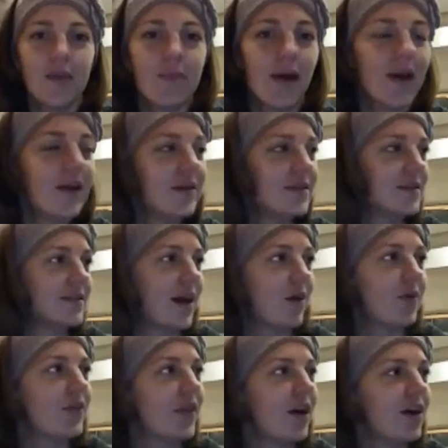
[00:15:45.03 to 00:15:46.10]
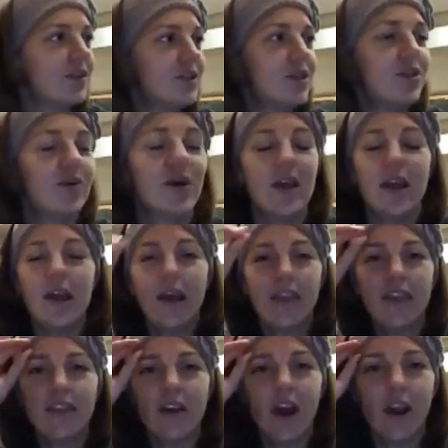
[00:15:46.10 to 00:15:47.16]
But isn't that what they all do? I
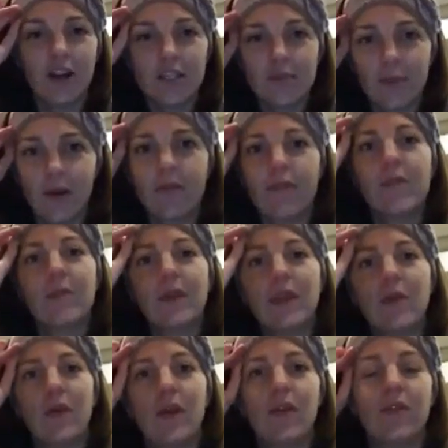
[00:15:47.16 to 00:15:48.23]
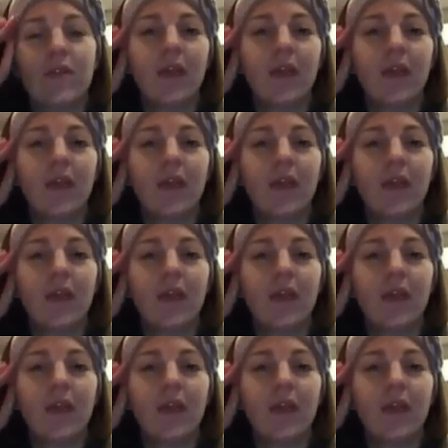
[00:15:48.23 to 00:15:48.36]
think the hardest part for me with